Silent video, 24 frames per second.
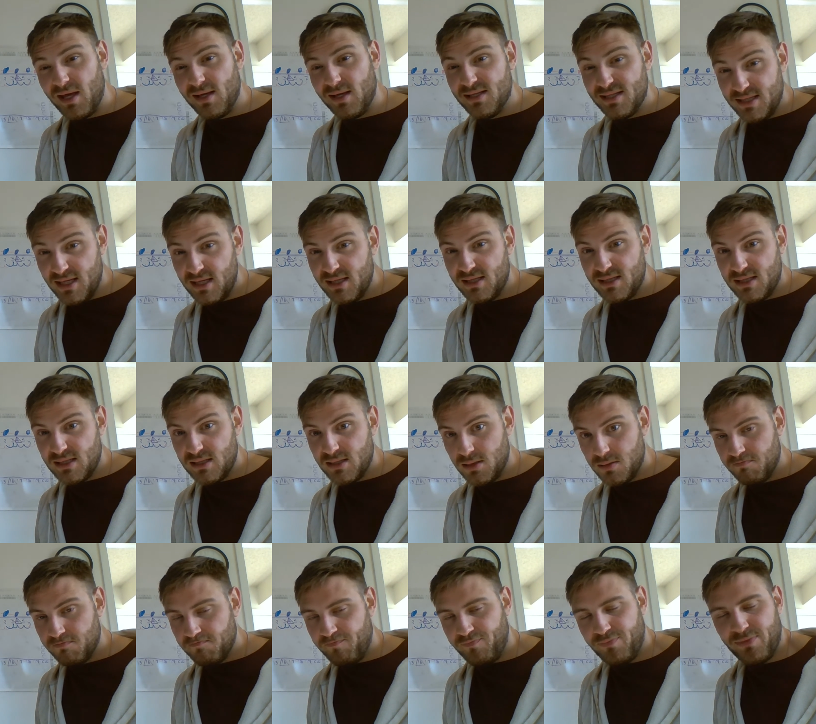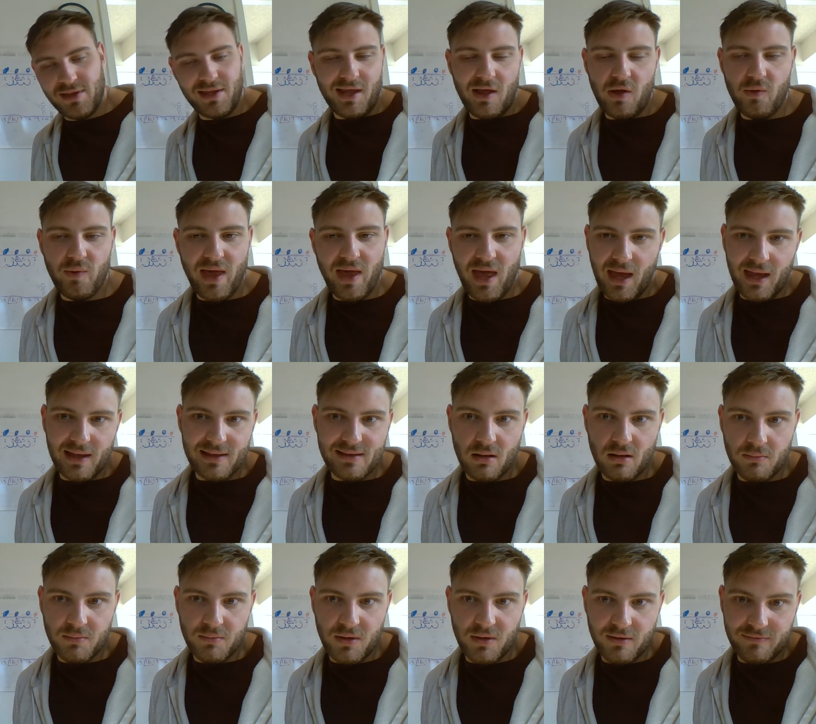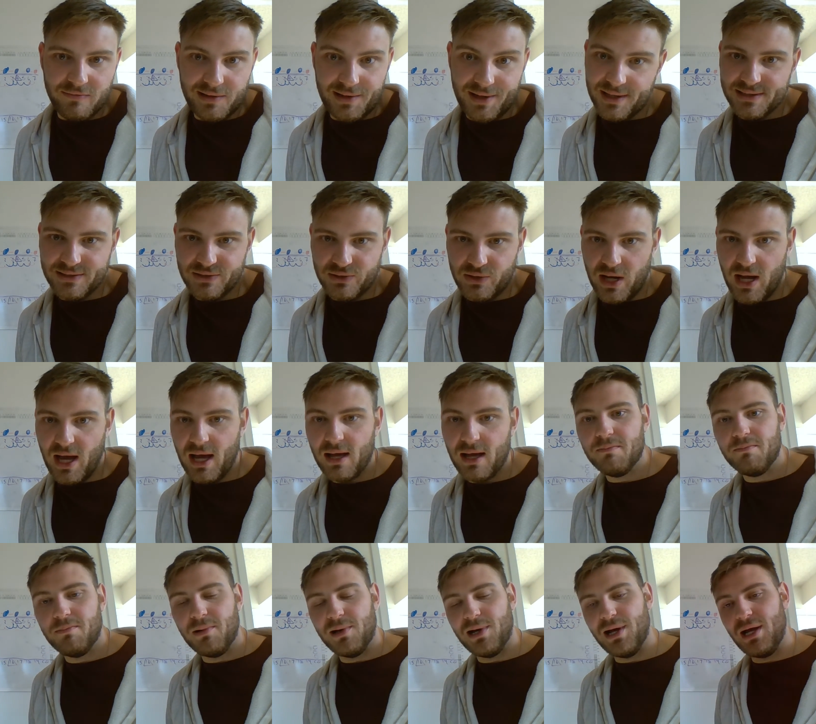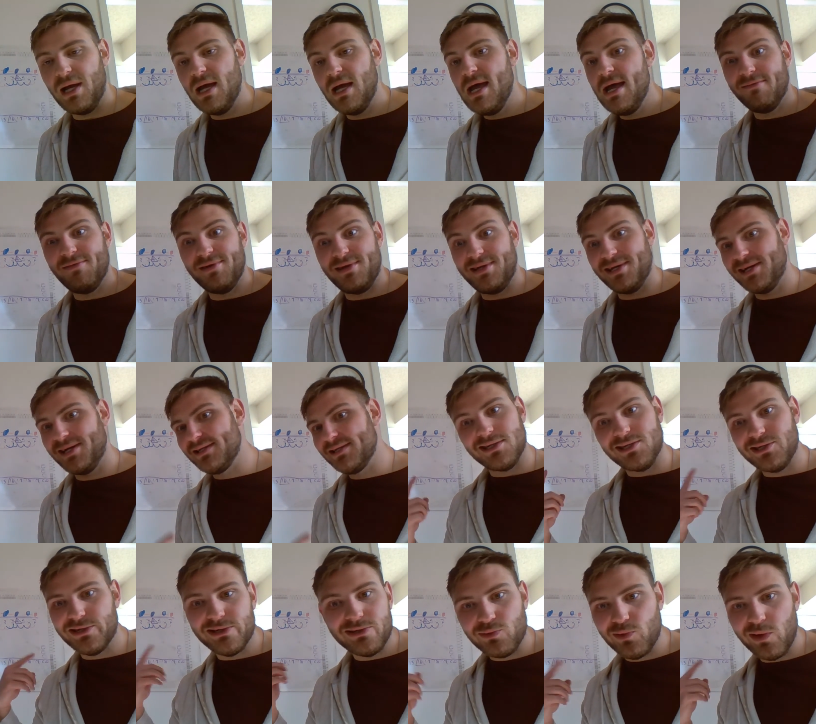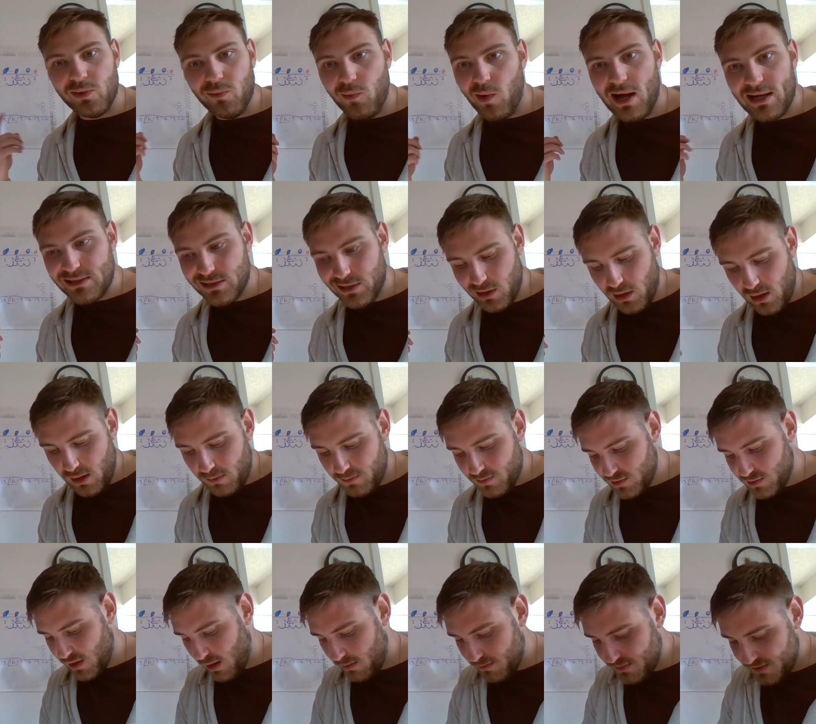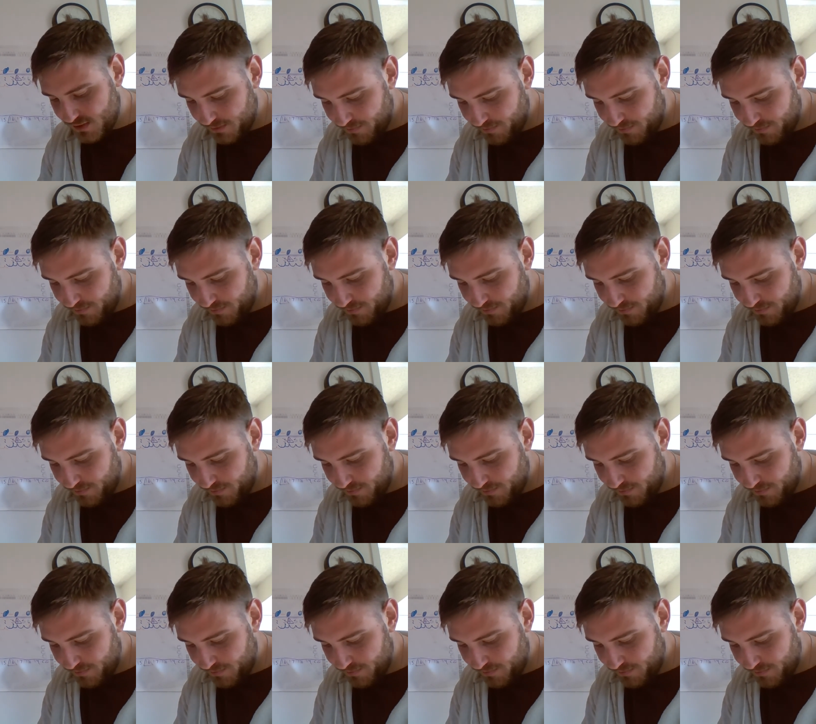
sense? You can't tell me if it does or not, but if it doesn't, just rewatch it a couple times.